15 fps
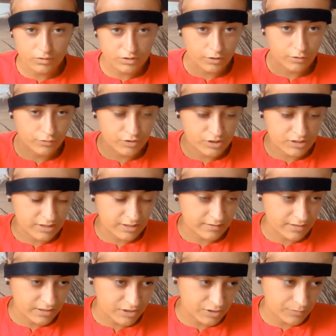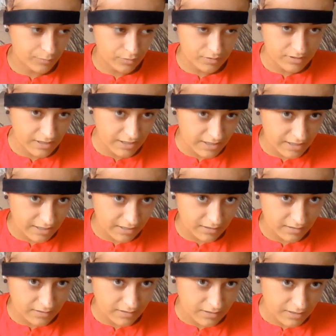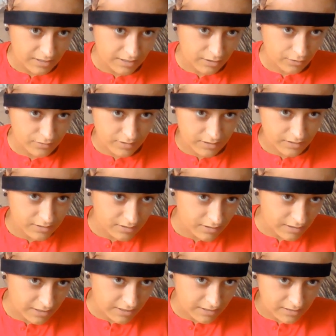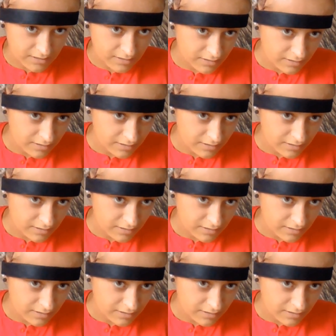So she said that she puts it in, it goes into the head